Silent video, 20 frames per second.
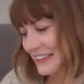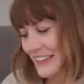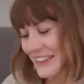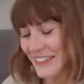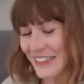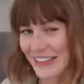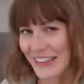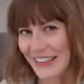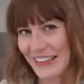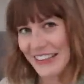is
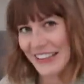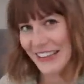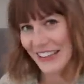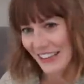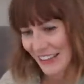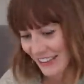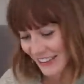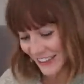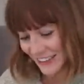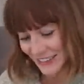what I kind
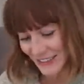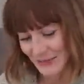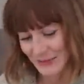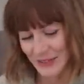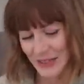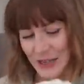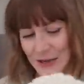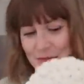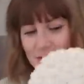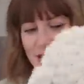of call it
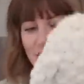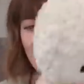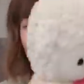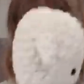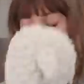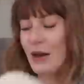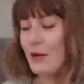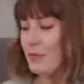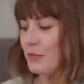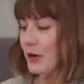sometimes.
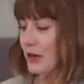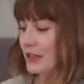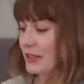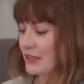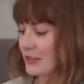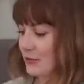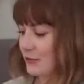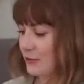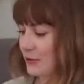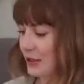
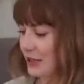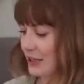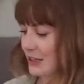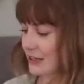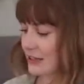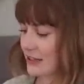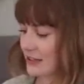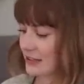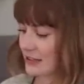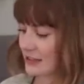But what it
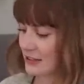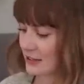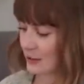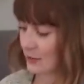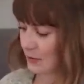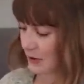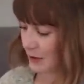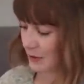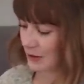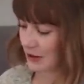does is
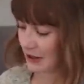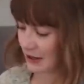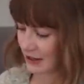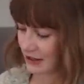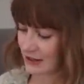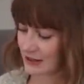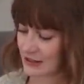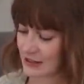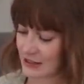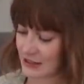your baby
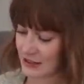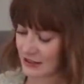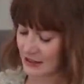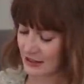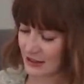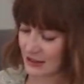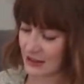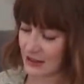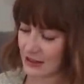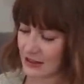kind of sits
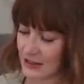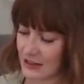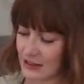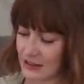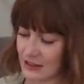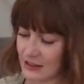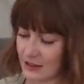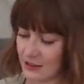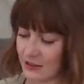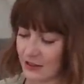in
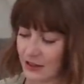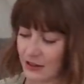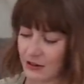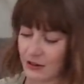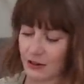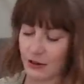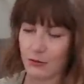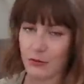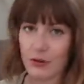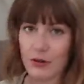this little
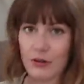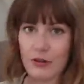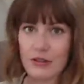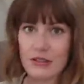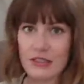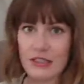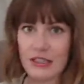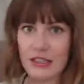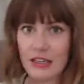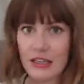area where
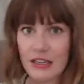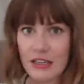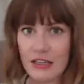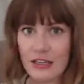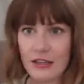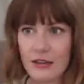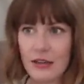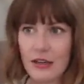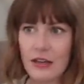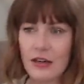it's like
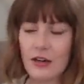a,